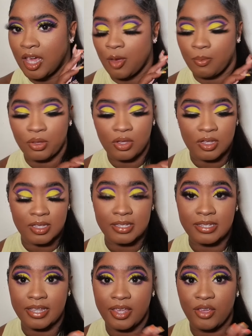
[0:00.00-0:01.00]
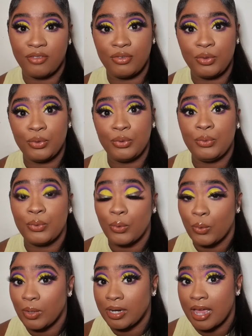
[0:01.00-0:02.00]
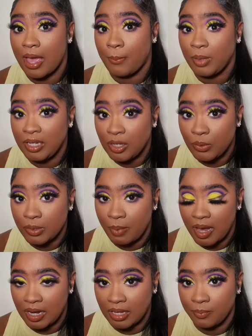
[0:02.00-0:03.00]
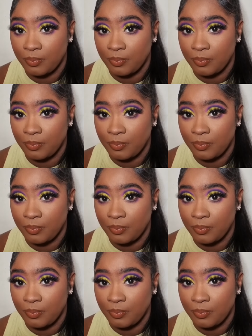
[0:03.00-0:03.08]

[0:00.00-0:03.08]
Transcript: because if you do own a P.Louise palette,